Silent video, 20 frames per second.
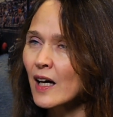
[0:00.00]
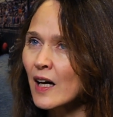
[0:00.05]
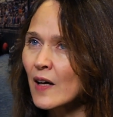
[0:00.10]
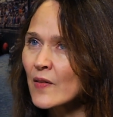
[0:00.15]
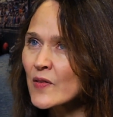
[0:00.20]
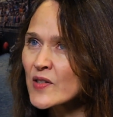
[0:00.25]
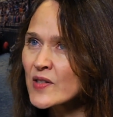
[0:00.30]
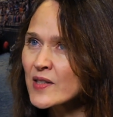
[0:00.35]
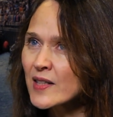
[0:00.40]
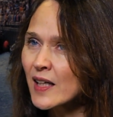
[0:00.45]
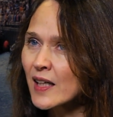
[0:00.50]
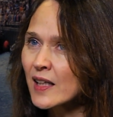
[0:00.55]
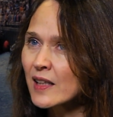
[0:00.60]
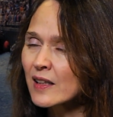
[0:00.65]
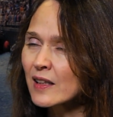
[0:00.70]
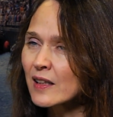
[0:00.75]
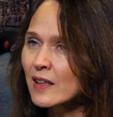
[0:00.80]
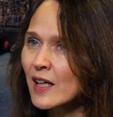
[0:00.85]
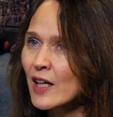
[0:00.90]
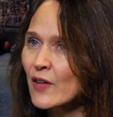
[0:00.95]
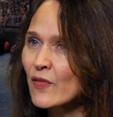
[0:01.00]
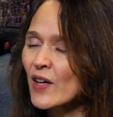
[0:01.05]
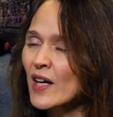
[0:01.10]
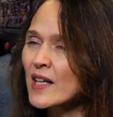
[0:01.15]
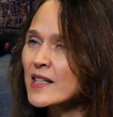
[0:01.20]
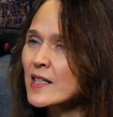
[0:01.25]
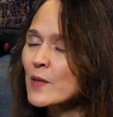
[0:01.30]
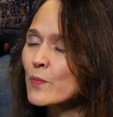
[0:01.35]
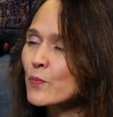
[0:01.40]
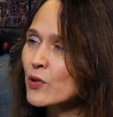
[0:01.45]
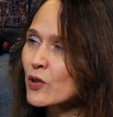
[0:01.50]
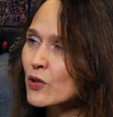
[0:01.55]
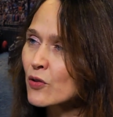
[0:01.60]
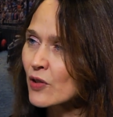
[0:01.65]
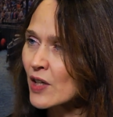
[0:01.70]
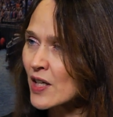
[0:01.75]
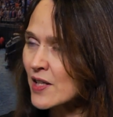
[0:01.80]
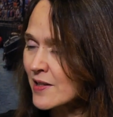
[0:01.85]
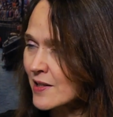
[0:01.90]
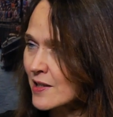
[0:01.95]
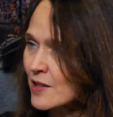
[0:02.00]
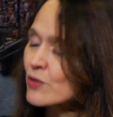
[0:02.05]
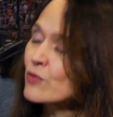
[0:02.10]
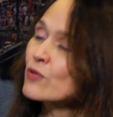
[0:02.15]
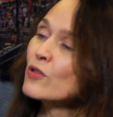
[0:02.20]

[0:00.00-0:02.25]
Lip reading: understand life as it progresses